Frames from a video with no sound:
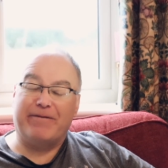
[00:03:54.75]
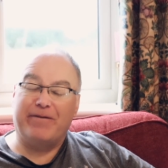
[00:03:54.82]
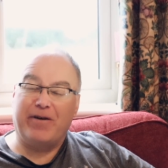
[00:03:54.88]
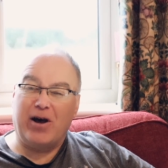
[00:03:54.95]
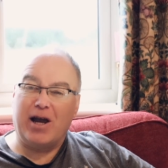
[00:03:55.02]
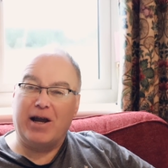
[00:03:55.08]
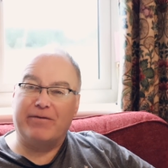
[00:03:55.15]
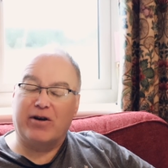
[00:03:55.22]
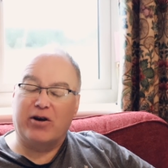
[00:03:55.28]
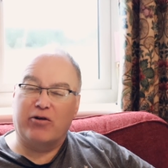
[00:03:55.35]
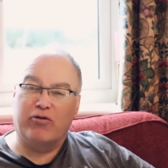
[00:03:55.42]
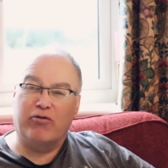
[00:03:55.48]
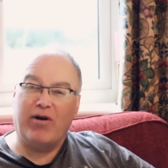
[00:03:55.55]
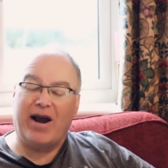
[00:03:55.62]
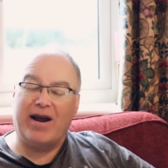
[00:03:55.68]
Five
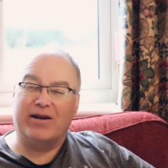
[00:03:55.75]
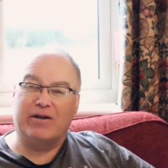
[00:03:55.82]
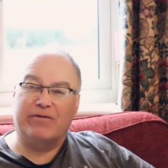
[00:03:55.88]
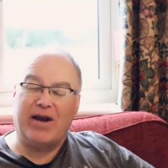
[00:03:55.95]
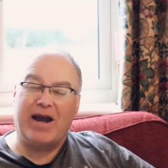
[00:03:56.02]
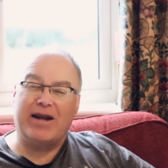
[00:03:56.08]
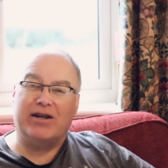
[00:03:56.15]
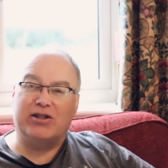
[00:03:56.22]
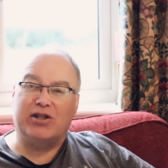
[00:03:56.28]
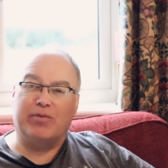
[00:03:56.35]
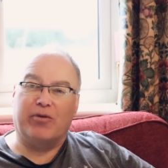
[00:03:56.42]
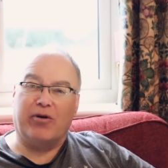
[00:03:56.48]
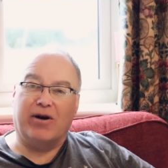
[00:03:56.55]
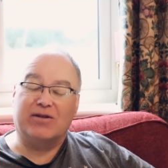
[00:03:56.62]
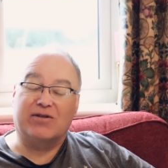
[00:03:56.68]
grand of energy
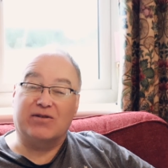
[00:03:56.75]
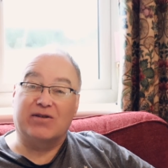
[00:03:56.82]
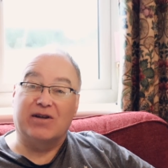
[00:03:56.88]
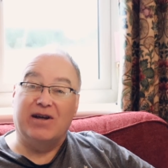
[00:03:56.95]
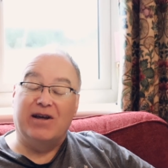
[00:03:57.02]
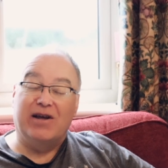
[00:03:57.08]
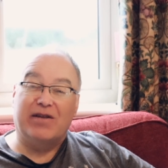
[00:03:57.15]
prices.